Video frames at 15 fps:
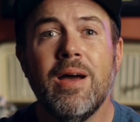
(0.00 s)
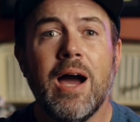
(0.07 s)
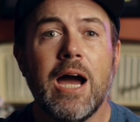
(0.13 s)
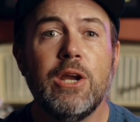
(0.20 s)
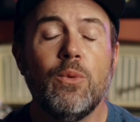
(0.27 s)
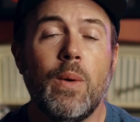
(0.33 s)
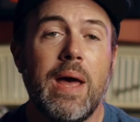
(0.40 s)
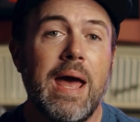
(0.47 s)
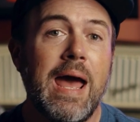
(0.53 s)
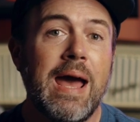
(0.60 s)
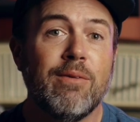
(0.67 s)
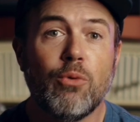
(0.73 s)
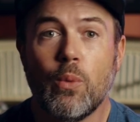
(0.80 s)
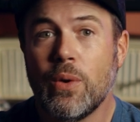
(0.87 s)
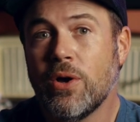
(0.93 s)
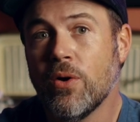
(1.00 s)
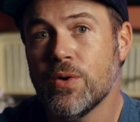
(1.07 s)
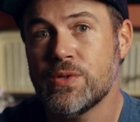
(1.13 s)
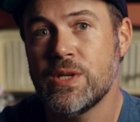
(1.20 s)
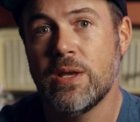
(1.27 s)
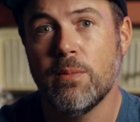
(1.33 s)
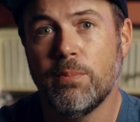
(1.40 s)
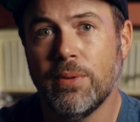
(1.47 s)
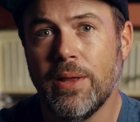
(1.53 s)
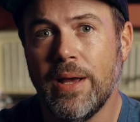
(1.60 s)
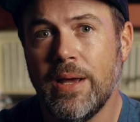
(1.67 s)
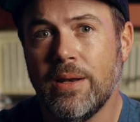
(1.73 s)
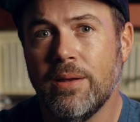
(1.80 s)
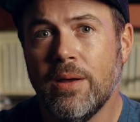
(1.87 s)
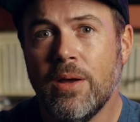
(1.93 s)
I don't ever recall seeing it
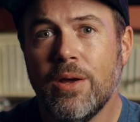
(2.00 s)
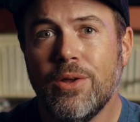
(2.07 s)
played,